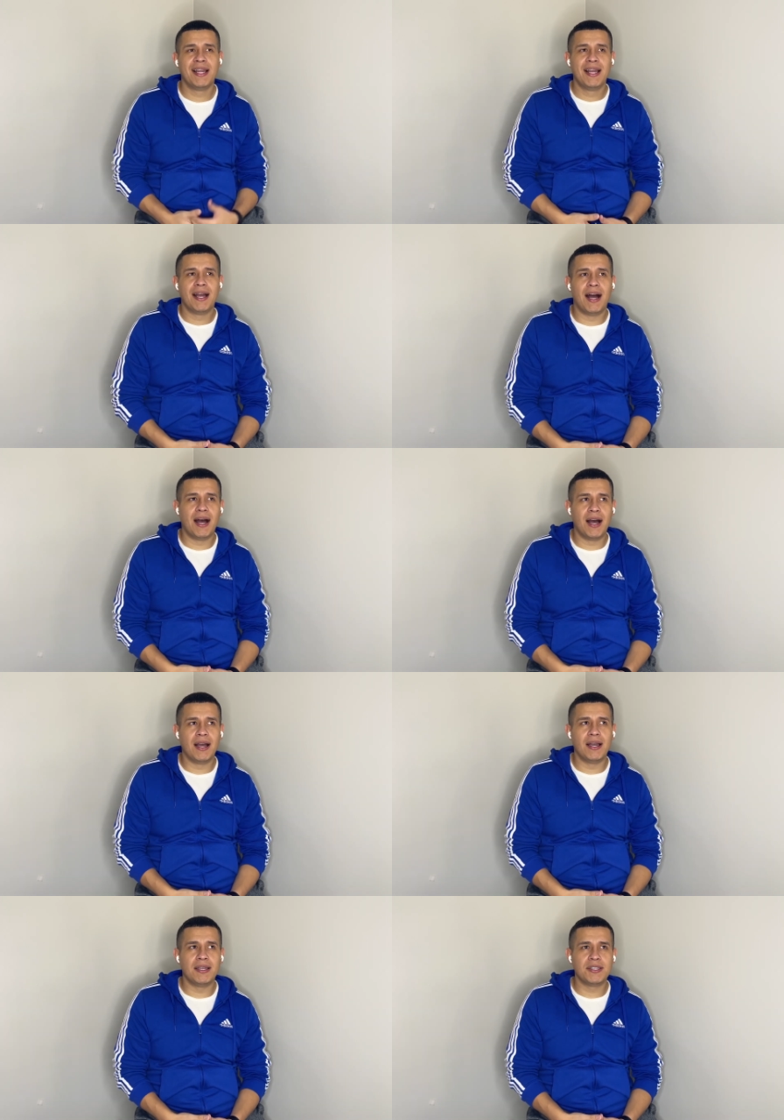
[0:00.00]

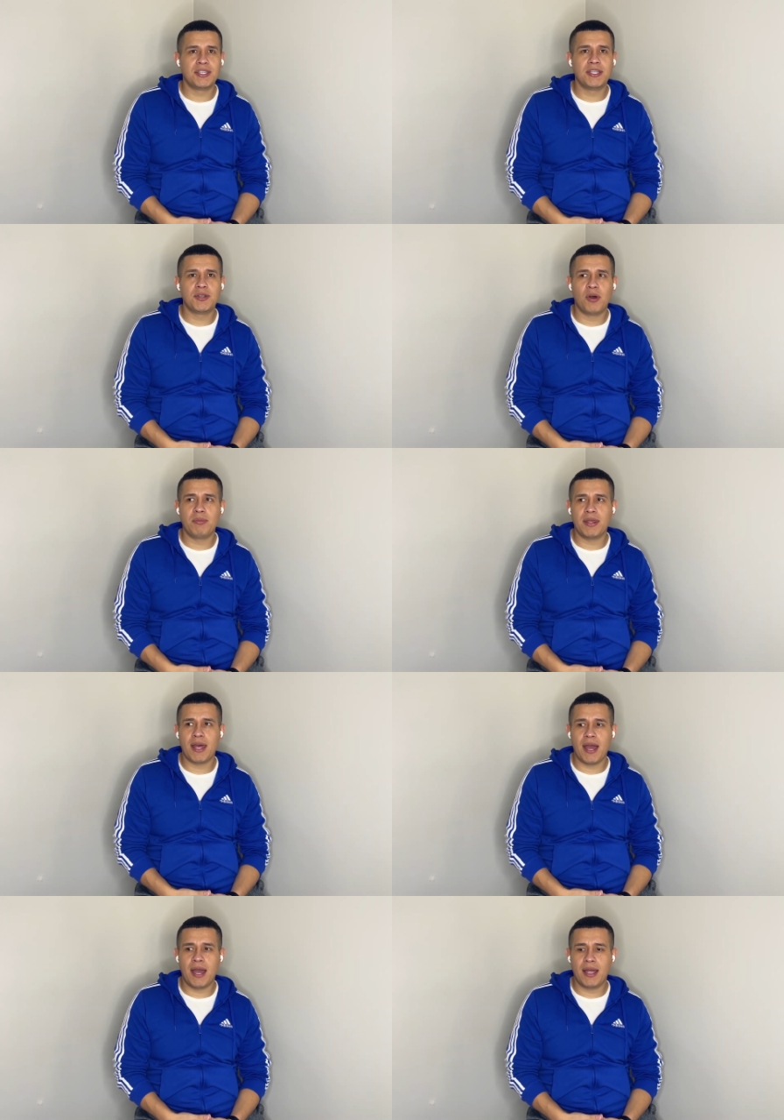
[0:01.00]
Uh, she told me
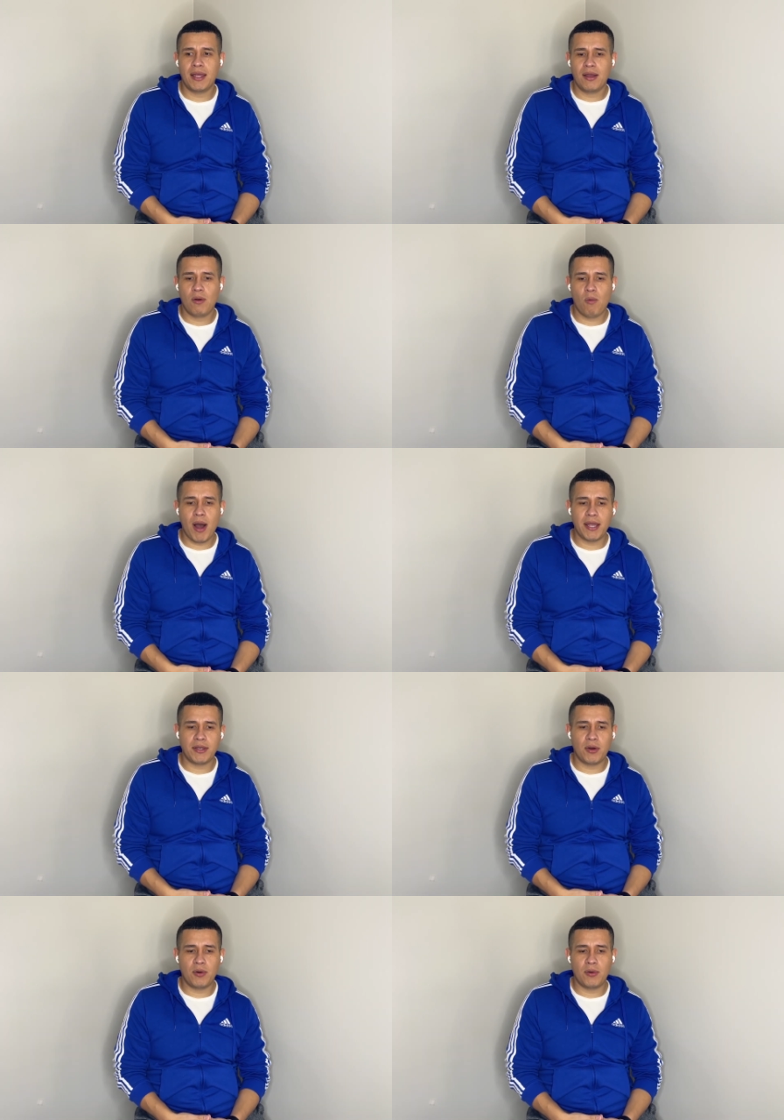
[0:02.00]
that why
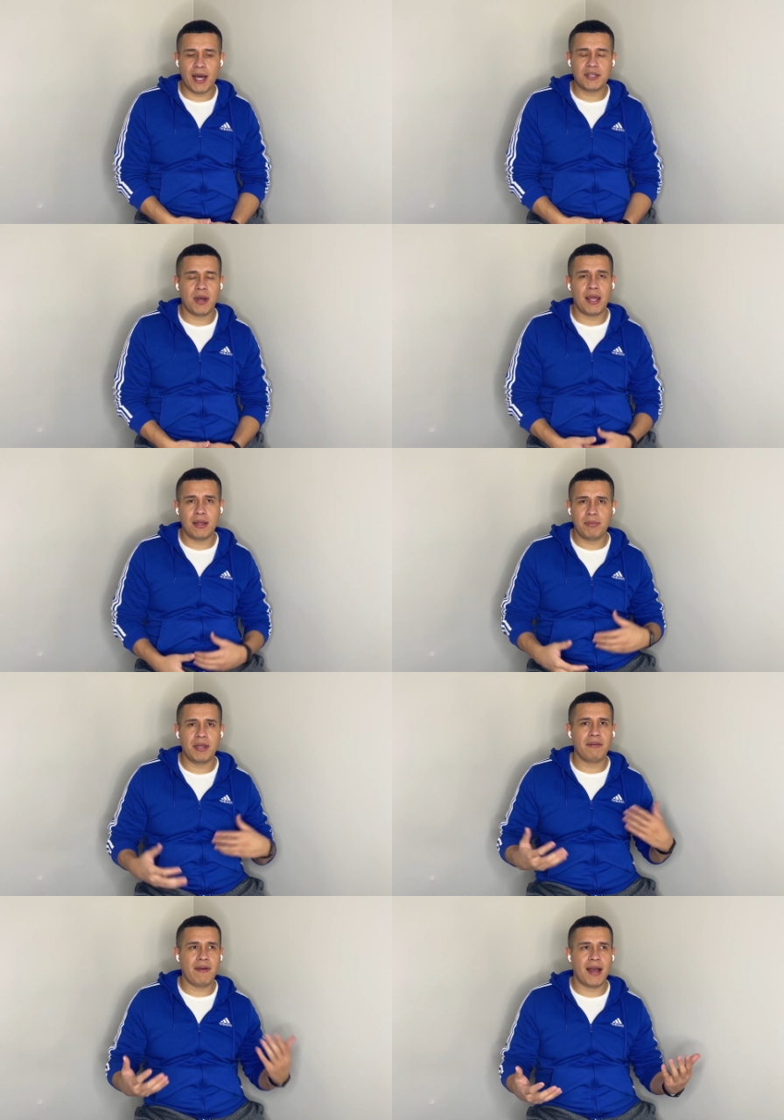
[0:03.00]
don't I try
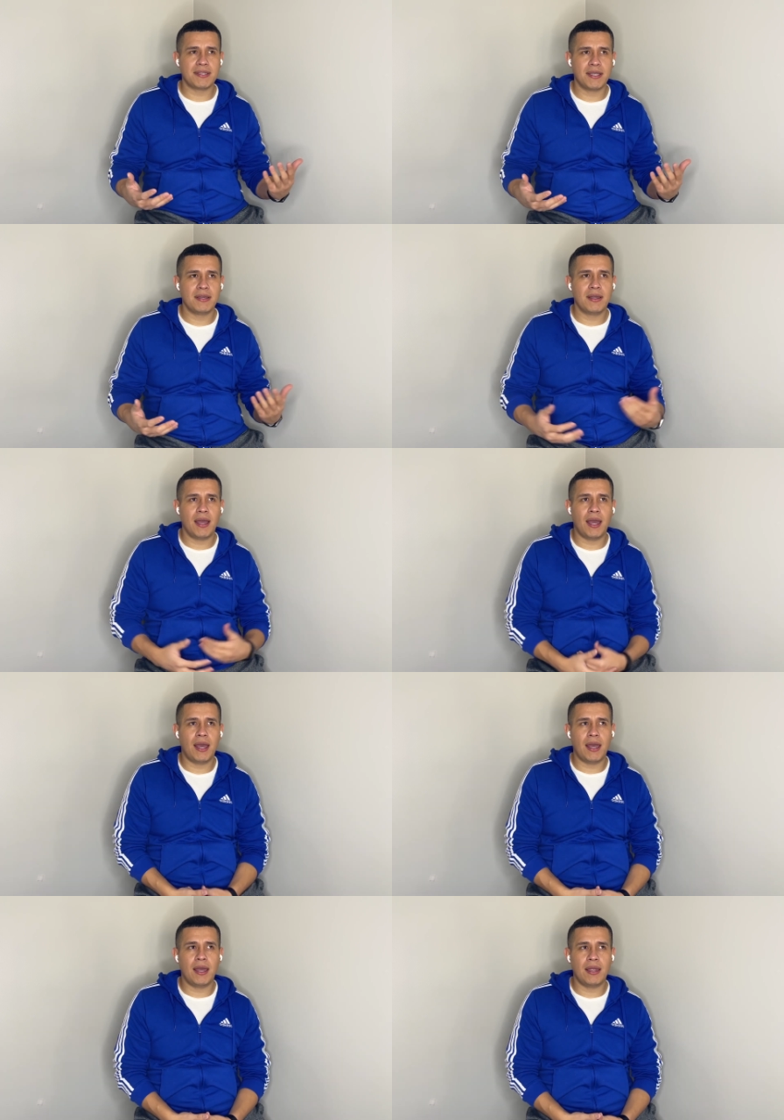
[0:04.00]
intermediate fasting?
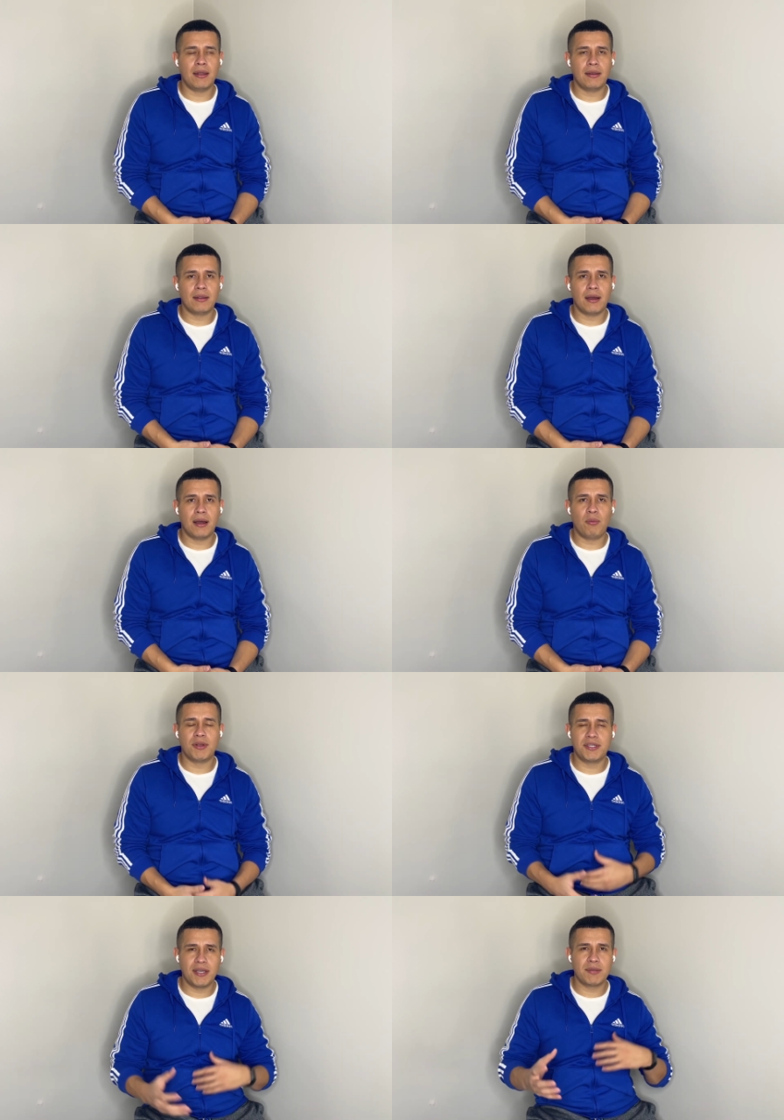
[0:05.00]
And uh, when
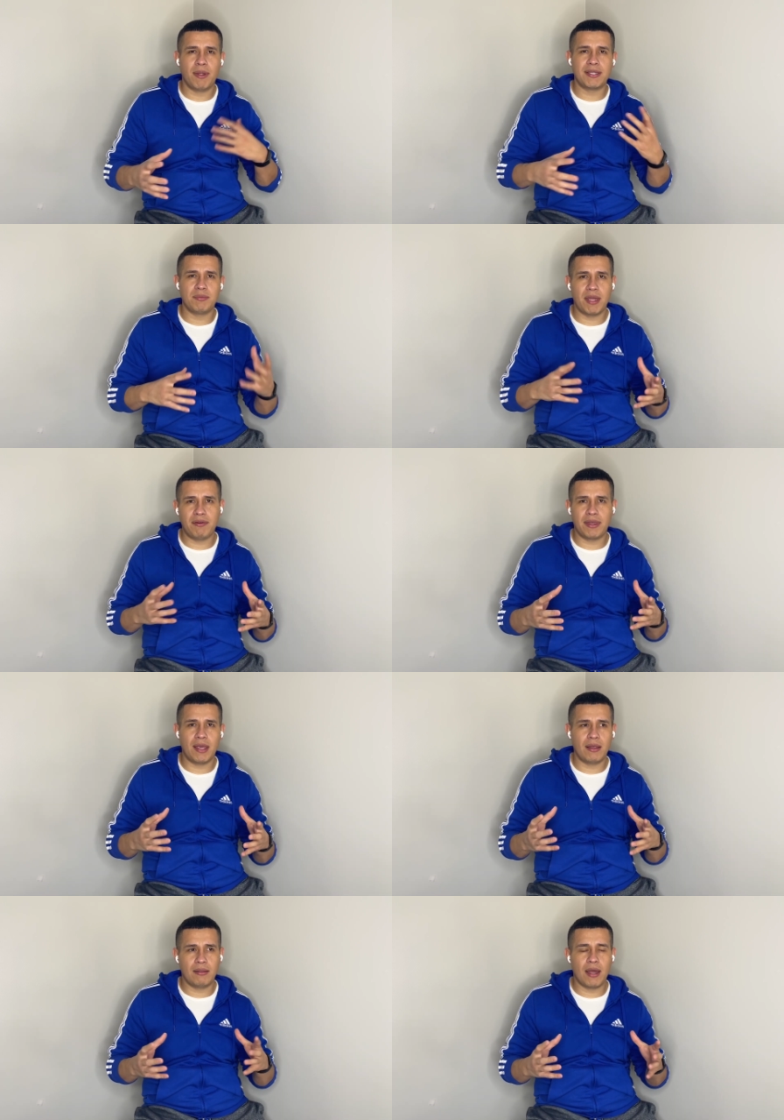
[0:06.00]
she explained to me
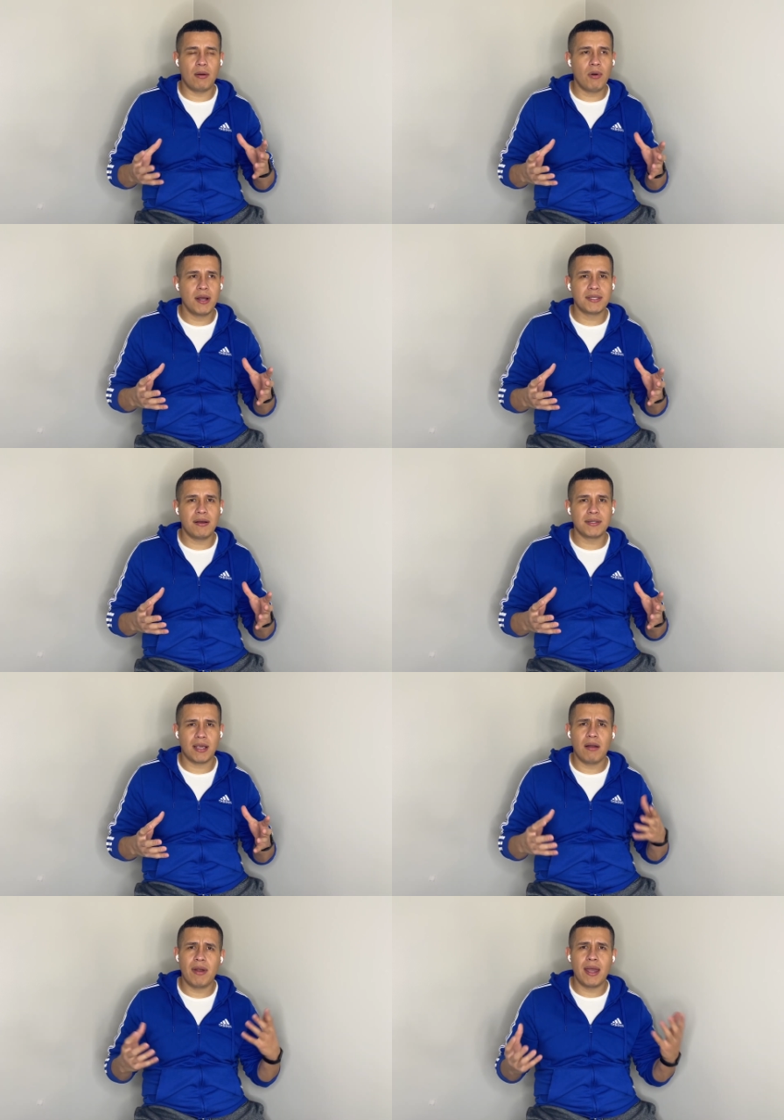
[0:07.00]
everything that it was, I was like,
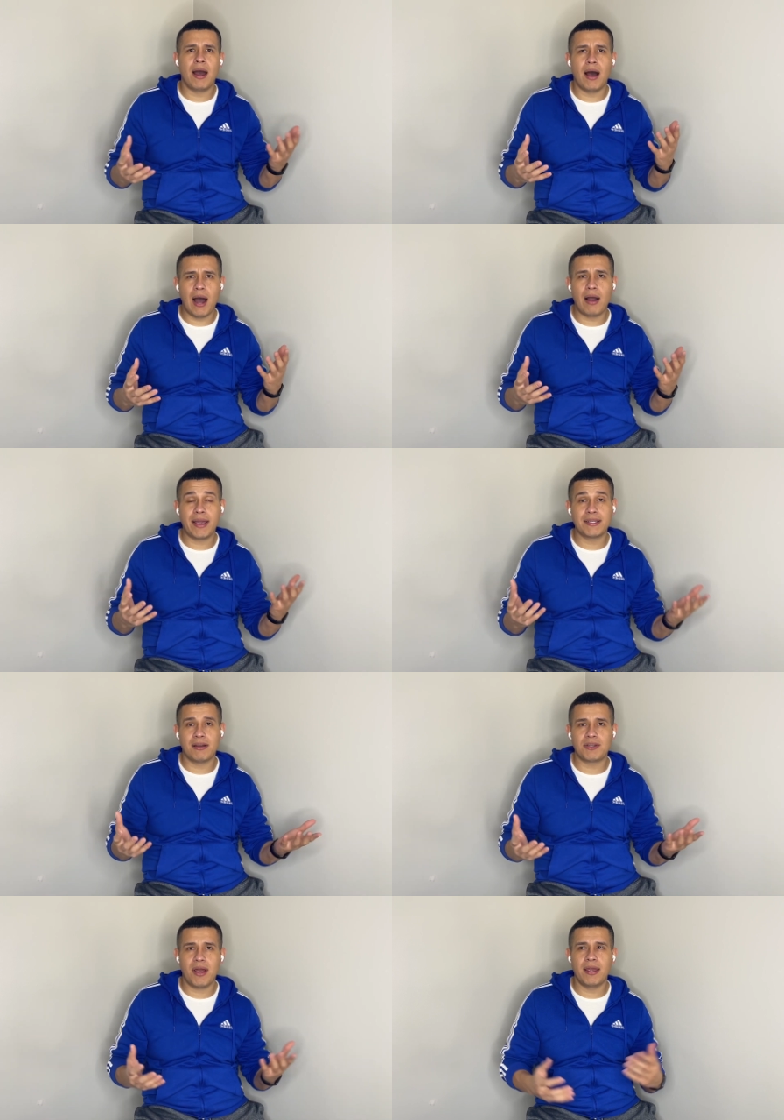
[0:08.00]
all right, I, I guess I'll
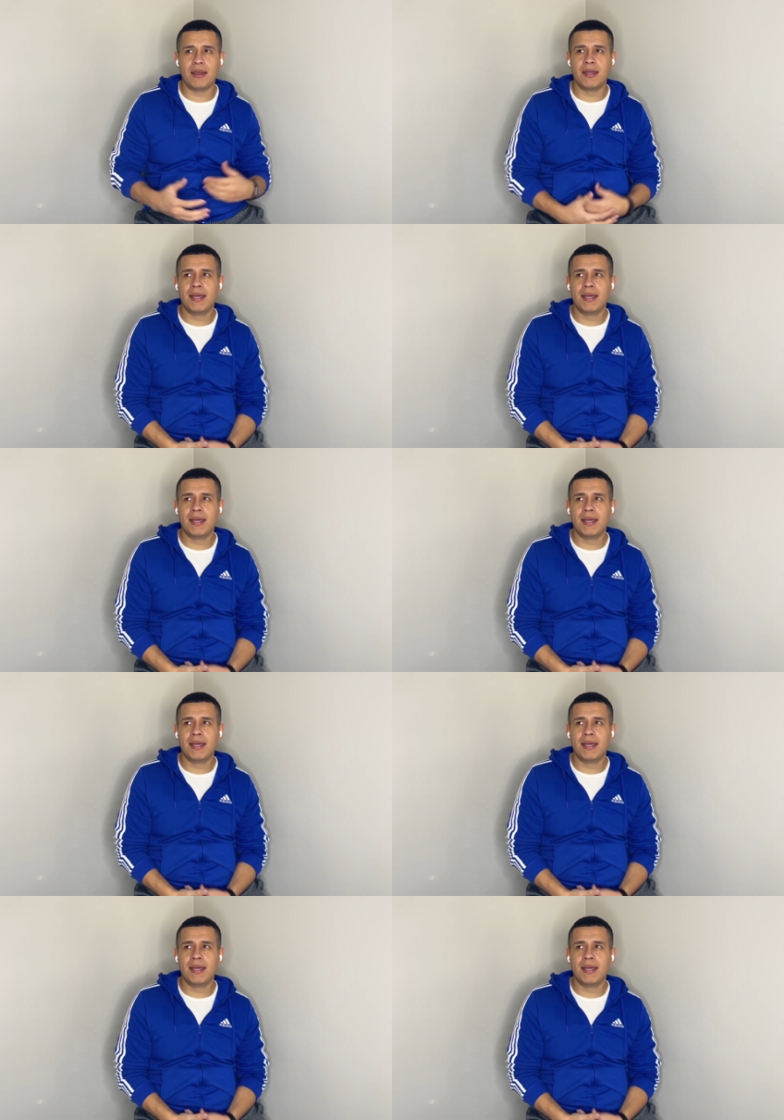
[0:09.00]
try it.